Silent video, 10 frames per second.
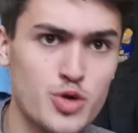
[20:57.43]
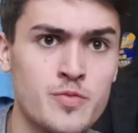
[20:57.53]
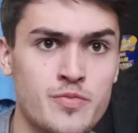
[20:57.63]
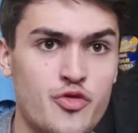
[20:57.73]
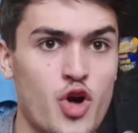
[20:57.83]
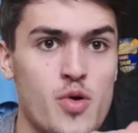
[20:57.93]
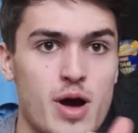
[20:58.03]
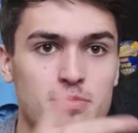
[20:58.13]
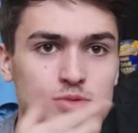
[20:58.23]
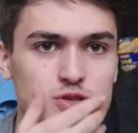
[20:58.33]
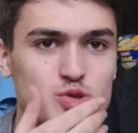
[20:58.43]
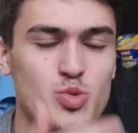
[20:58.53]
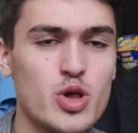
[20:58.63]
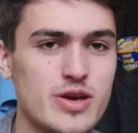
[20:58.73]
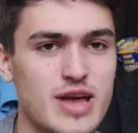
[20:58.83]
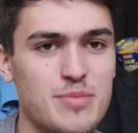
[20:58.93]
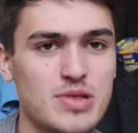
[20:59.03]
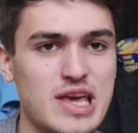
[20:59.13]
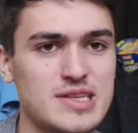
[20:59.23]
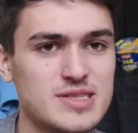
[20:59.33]
Don't throw up. Just swallow that,
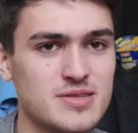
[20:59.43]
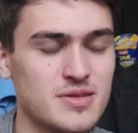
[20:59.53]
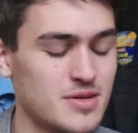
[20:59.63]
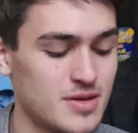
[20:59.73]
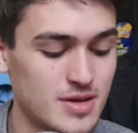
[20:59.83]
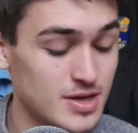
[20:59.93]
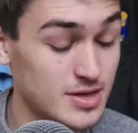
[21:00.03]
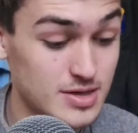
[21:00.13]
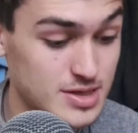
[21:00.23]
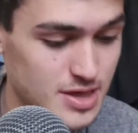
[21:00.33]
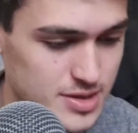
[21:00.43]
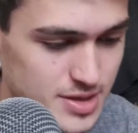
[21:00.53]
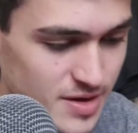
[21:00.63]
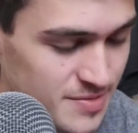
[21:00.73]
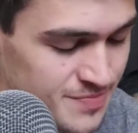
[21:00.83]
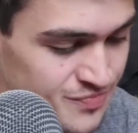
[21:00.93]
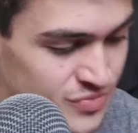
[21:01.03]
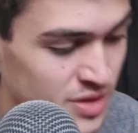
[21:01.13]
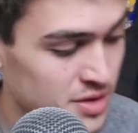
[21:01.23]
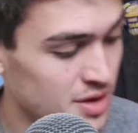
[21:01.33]
please. Disgusting.
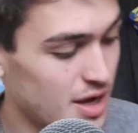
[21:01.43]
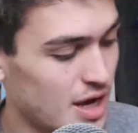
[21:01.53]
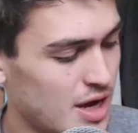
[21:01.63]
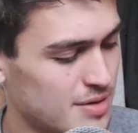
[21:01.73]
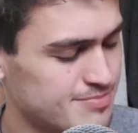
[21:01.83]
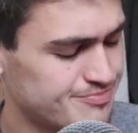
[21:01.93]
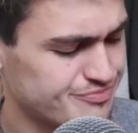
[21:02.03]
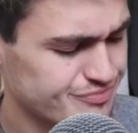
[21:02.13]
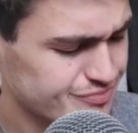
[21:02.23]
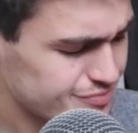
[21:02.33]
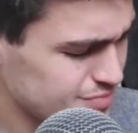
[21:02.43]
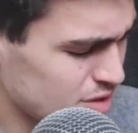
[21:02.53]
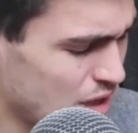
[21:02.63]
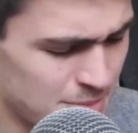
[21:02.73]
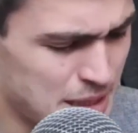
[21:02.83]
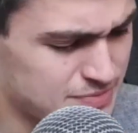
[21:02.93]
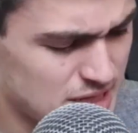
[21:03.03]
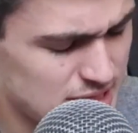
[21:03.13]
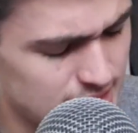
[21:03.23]
I'm gonna have to